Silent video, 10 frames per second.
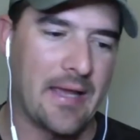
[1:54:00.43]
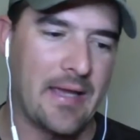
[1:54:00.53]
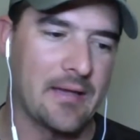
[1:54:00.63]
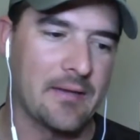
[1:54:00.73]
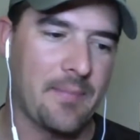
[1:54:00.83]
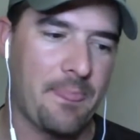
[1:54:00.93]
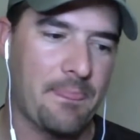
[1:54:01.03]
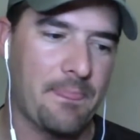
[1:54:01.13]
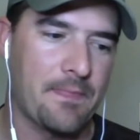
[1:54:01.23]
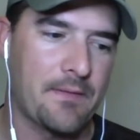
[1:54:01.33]
a
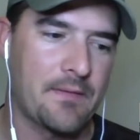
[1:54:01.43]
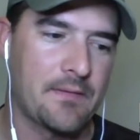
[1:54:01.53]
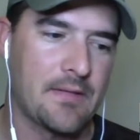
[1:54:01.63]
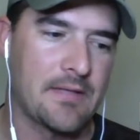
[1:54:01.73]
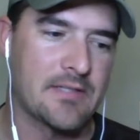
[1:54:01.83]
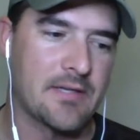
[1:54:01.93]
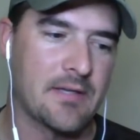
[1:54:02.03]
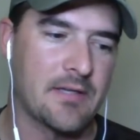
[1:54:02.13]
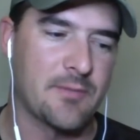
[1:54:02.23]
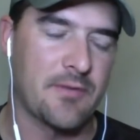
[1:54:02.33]

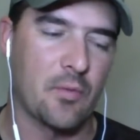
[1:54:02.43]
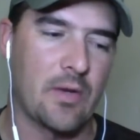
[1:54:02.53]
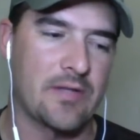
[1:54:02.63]
it's a Smith